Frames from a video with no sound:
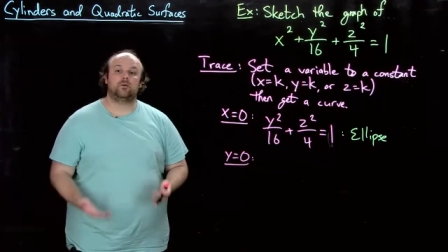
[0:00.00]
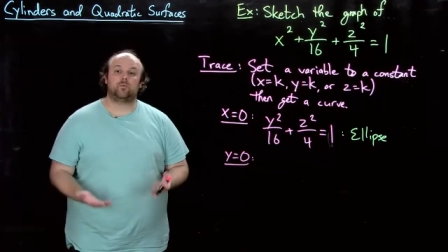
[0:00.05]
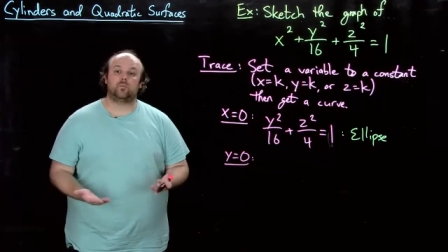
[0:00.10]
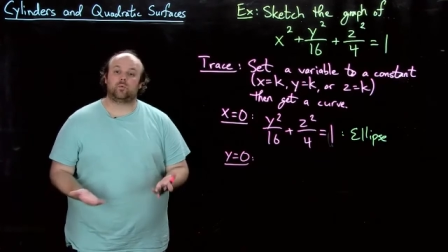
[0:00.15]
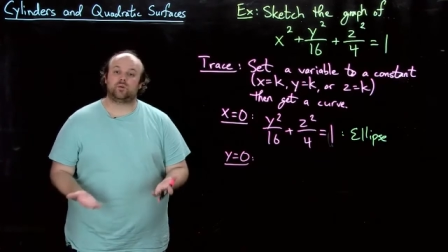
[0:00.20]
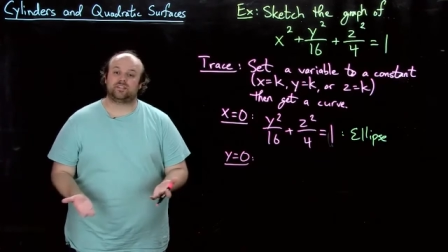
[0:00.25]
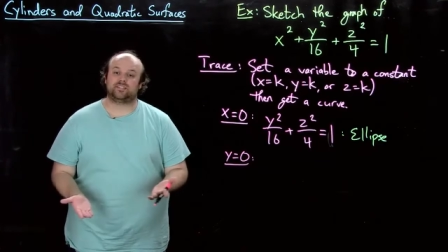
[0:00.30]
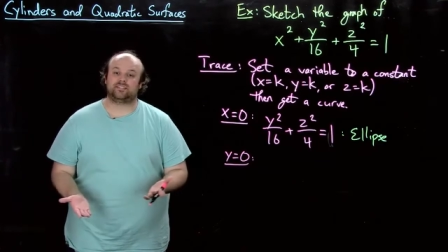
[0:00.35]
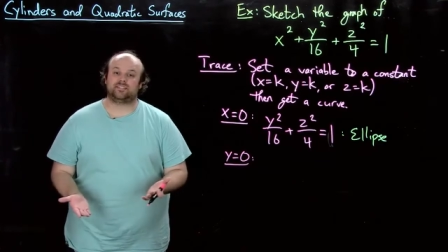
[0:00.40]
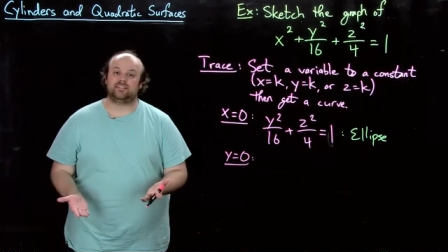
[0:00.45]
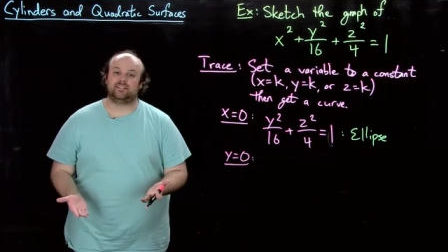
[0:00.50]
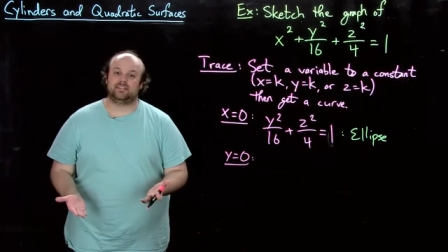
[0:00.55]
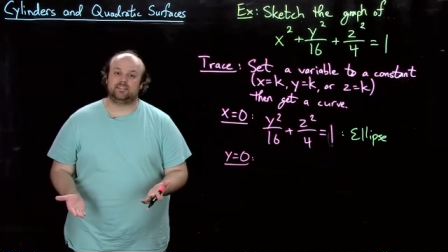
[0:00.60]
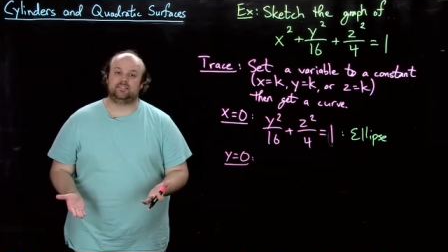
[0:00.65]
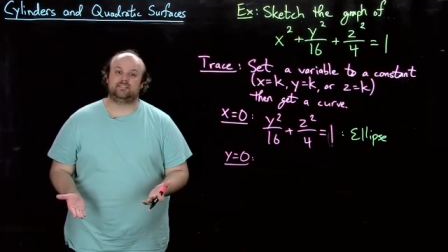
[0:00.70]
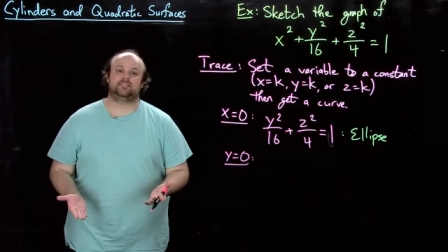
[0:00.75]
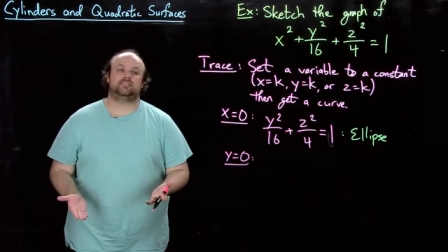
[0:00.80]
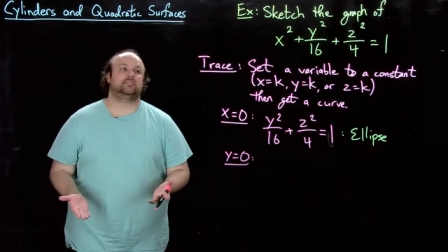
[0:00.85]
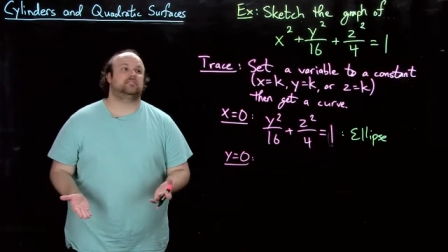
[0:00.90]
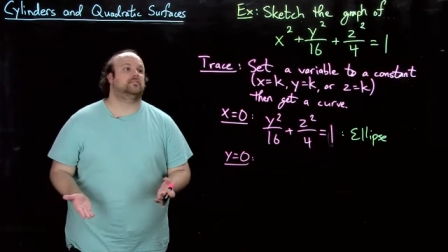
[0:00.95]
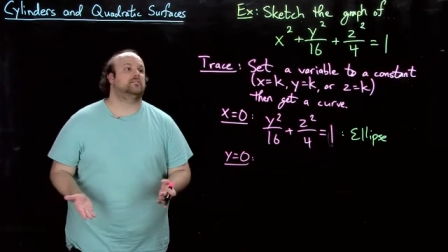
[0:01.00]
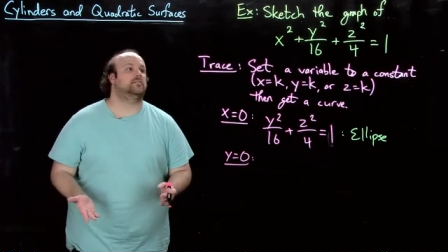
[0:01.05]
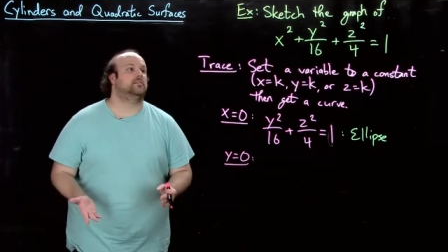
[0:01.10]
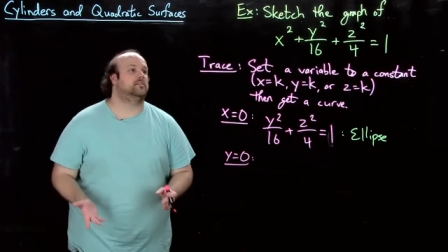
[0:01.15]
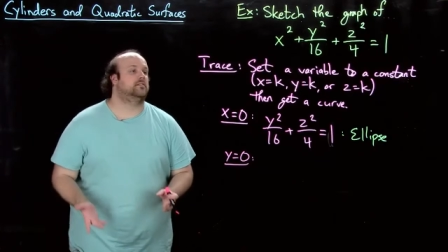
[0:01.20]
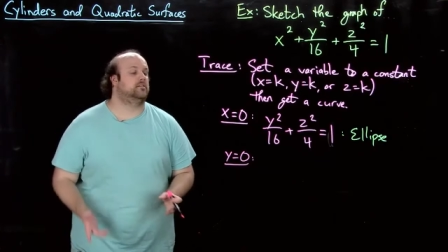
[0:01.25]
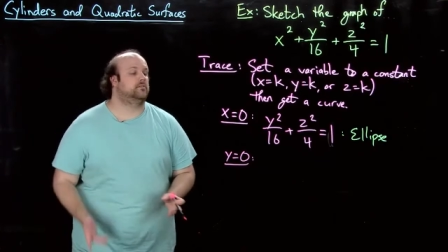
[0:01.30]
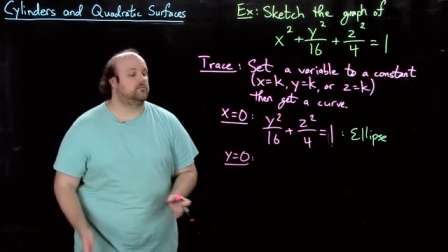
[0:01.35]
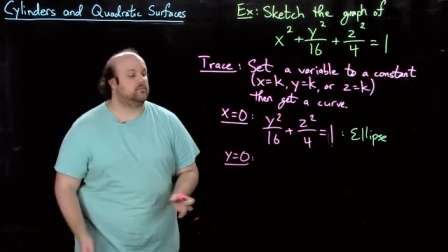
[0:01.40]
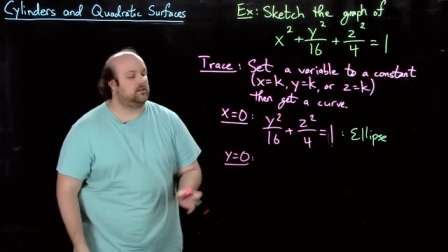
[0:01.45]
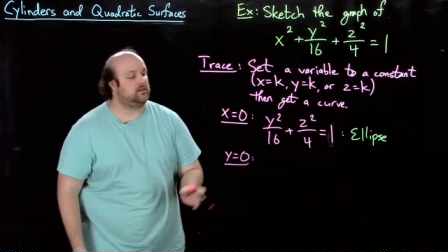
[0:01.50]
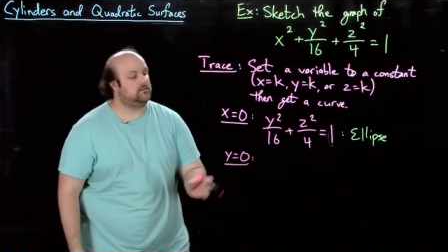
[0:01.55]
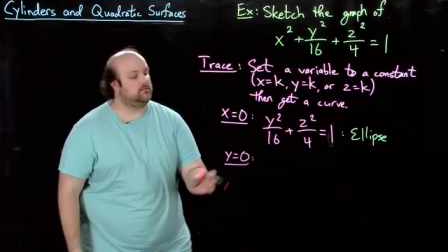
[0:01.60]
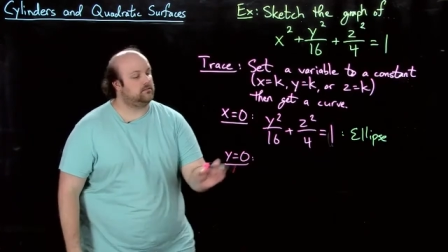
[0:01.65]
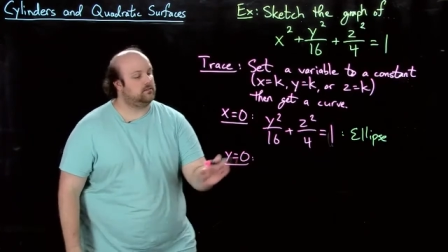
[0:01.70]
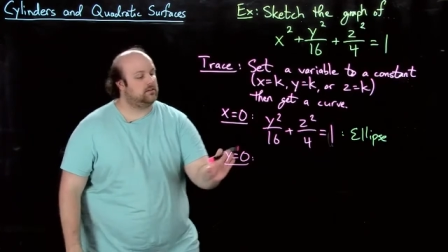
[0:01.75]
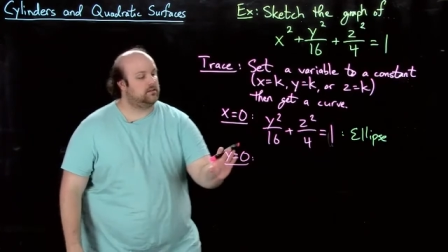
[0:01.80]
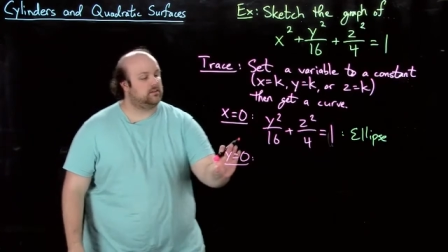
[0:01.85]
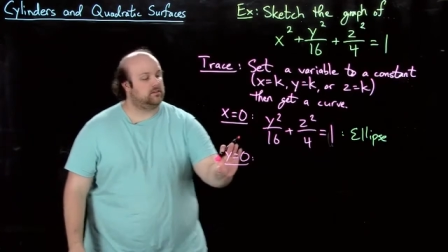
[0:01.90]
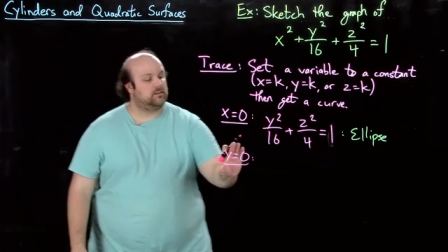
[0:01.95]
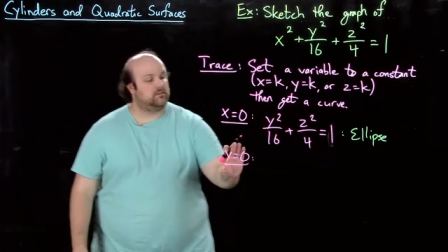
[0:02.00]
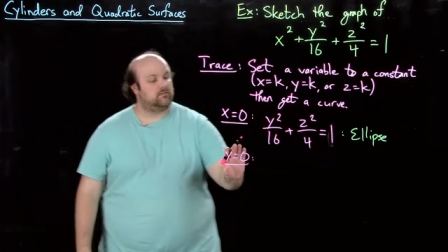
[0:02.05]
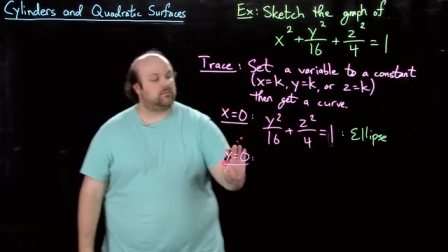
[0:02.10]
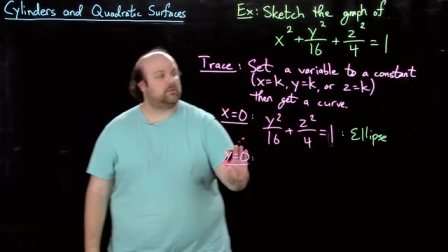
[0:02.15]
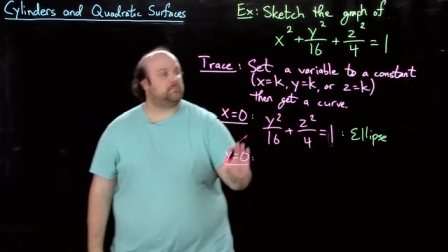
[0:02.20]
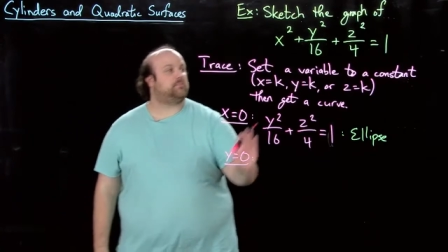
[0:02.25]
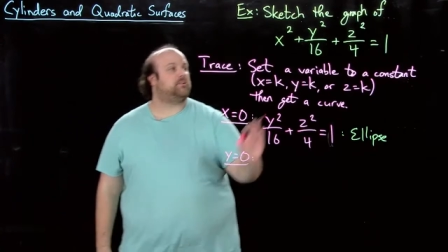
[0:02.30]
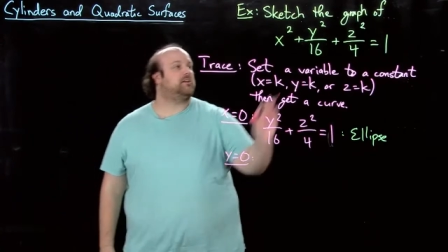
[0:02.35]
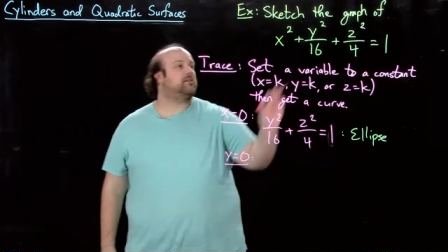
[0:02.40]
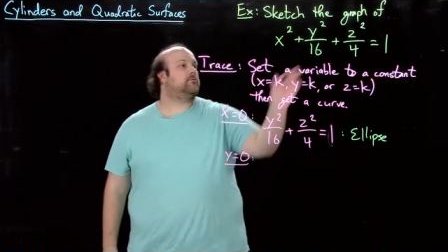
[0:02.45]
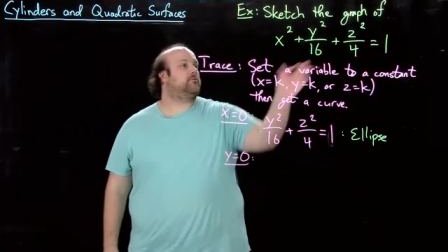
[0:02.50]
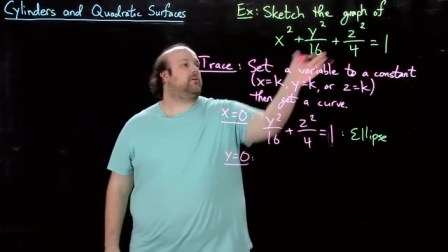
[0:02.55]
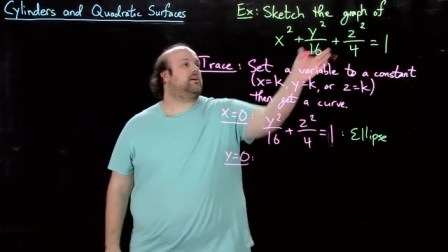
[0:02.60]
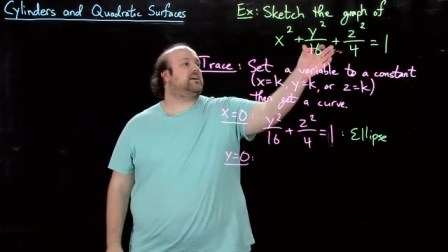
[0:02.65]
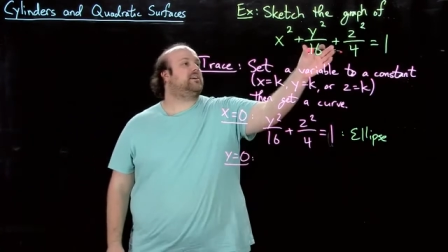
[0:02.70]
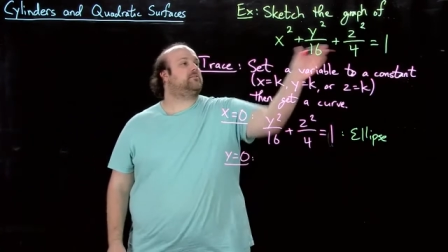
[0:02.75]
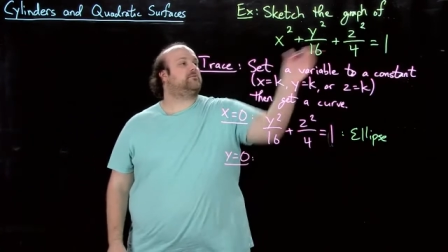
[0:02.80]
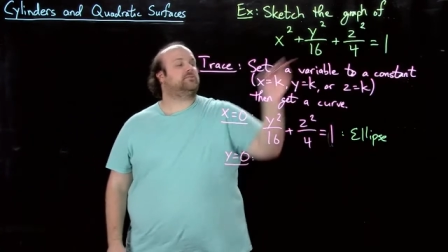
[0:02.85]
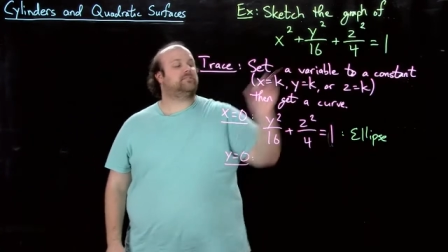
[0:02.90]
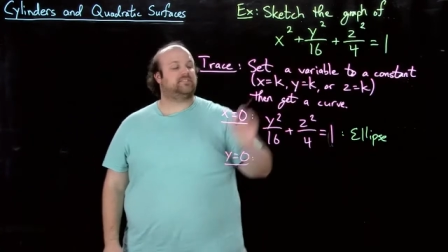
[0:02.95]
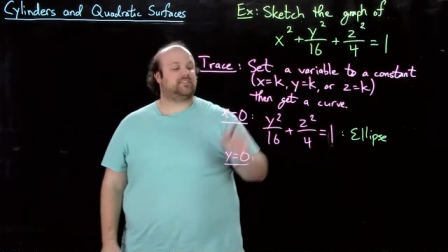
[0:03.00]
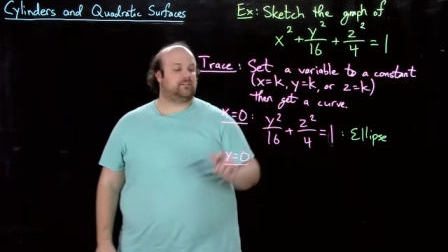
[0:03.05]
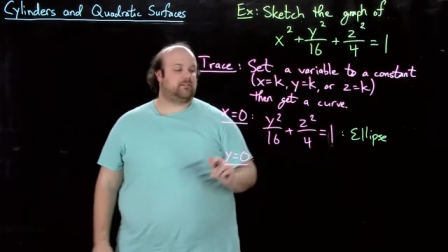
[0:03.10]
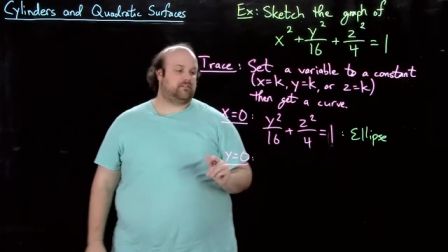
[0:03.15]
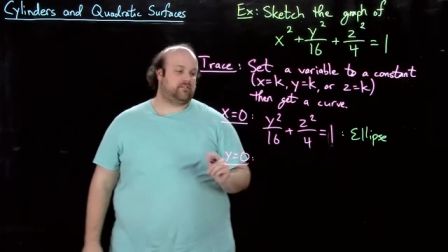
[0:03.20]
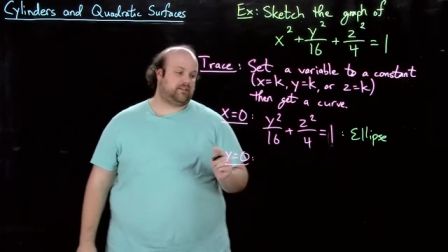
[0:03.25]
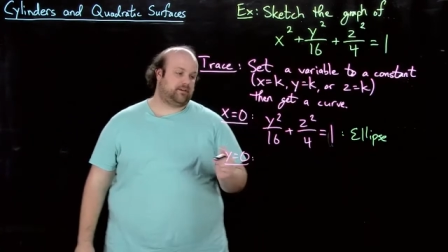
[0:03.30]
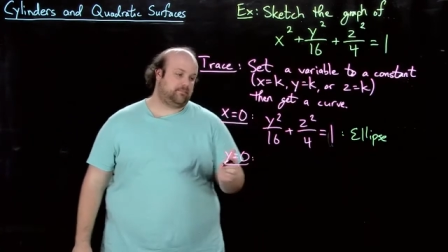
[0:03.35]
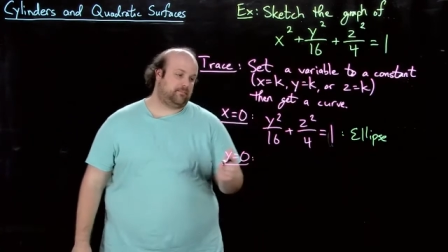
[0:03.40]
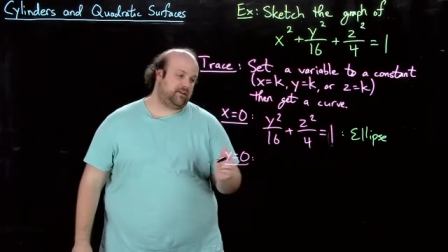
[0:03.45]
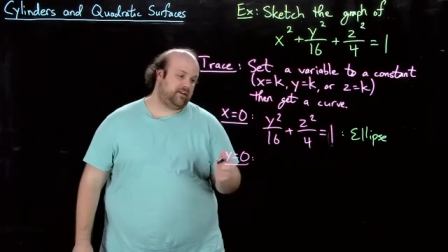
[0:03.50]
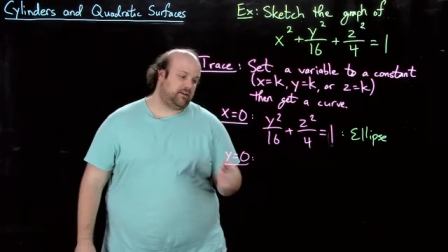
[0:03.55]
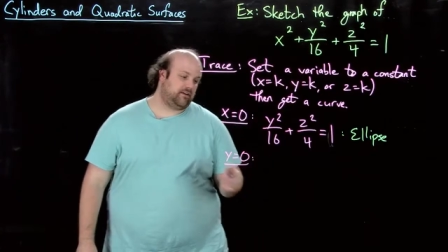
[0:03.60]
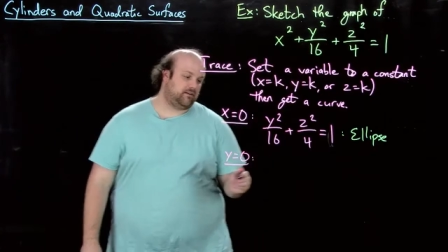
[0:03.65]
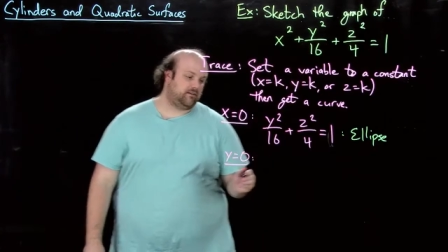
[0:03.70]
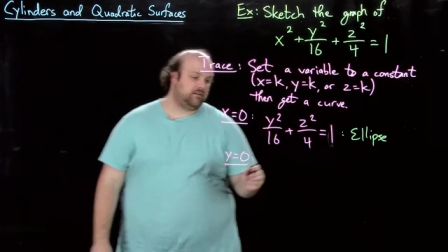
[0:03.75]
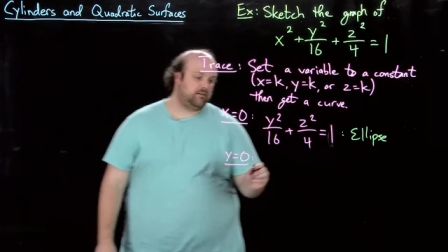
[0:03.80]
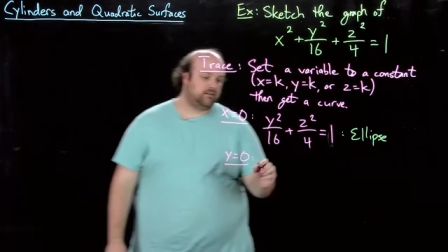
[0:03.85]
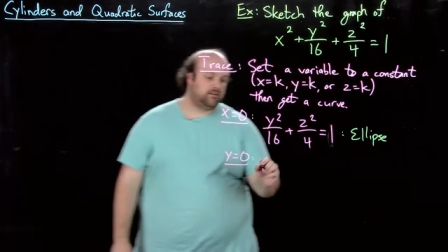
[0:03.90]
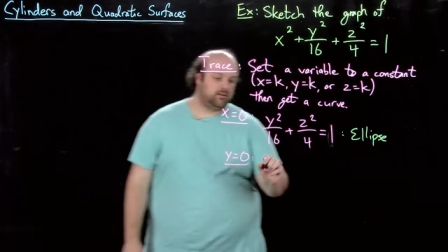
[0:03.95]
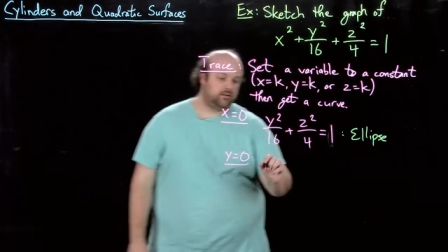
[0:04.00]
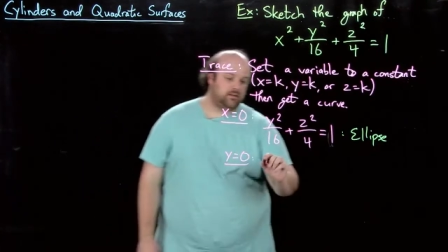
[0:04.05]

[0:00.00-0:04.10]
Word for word: What is this? We plug y equals zero in up here,